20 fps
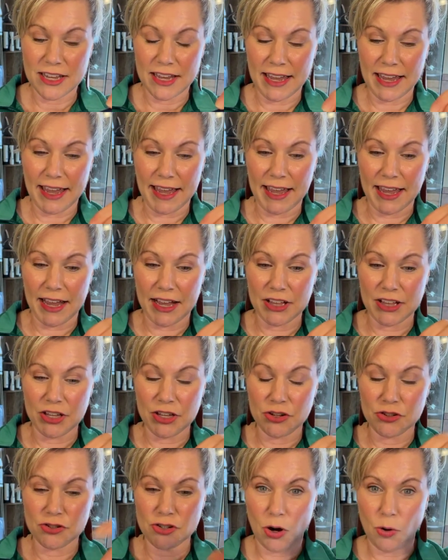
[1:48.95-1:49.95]
and you
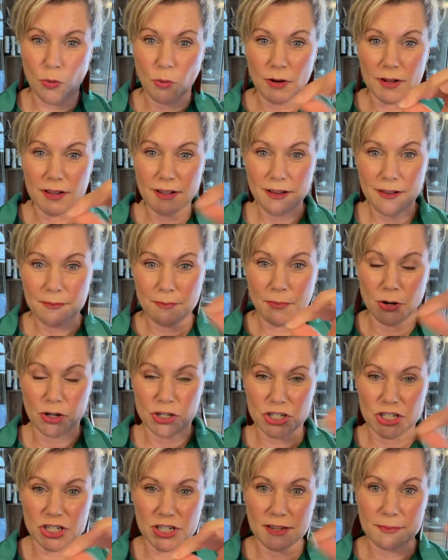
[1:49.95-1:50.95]
don't want to
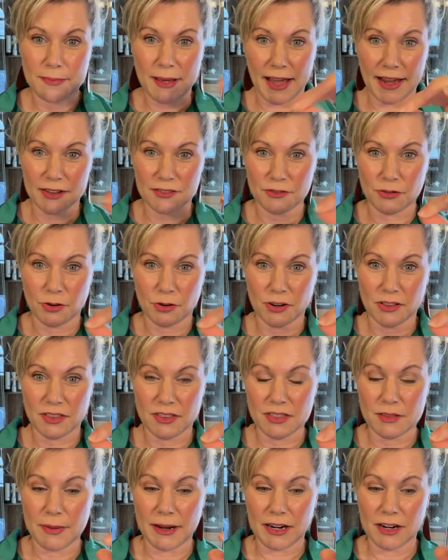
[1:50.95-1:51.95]
push it back and forth in the
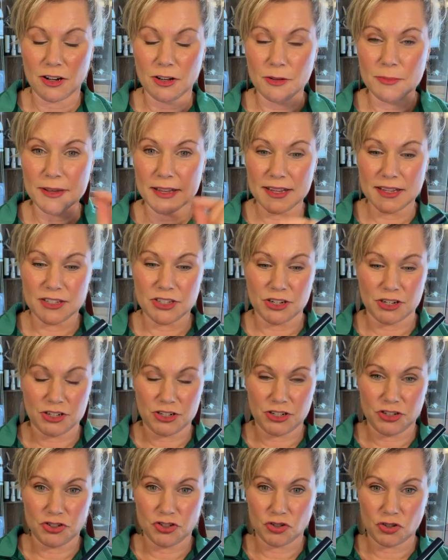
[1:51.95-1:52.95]
barrel because you're going
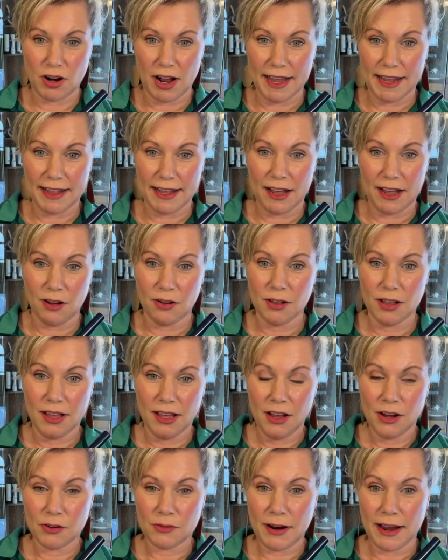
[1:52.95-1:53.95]
to dry it out,
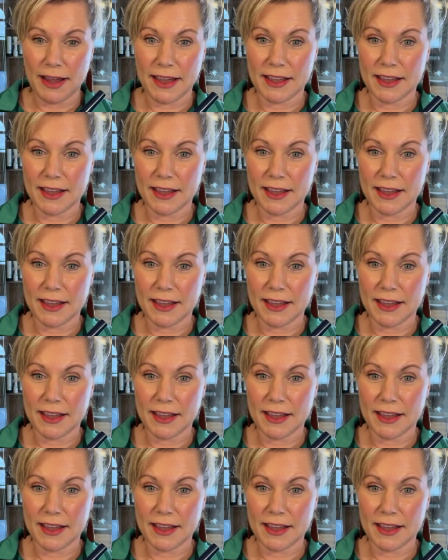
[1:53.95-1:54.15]
right?